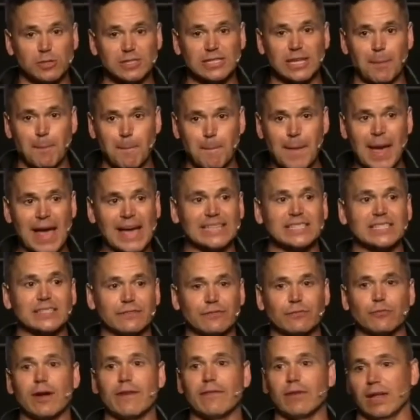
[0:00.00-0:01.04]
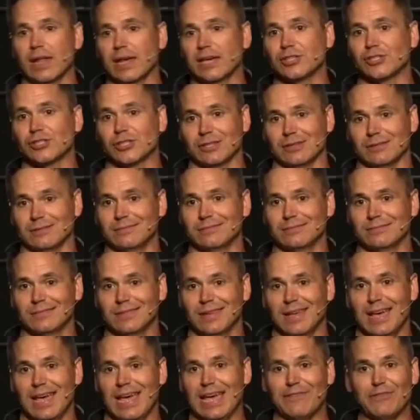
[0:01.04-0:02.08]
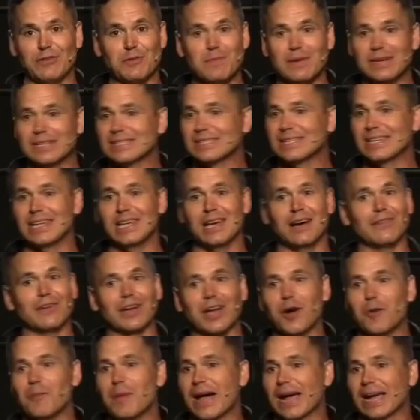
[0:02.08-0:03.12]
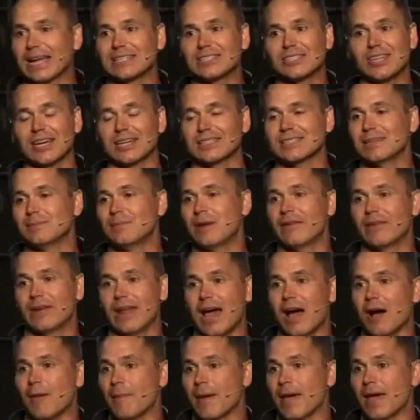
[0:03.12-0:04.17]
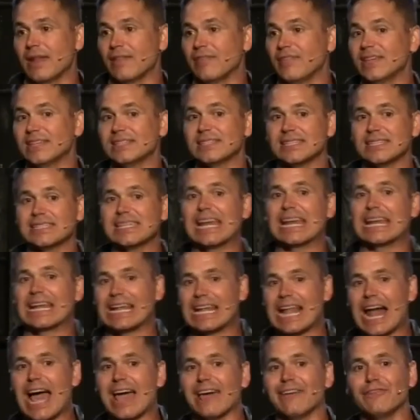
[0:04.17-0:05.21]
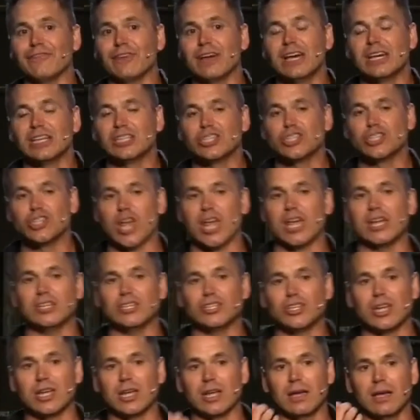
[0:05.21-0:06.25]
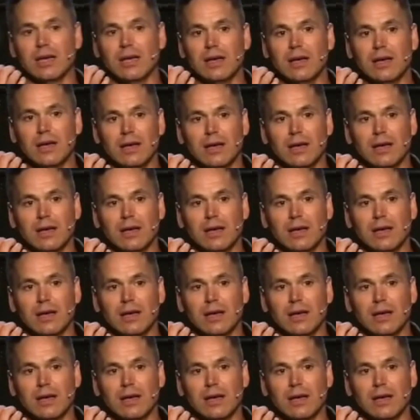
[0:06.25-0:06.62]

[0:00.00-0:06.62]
was a massive revelation if you missed any of it, go back and check some of it out, man. This is a life changing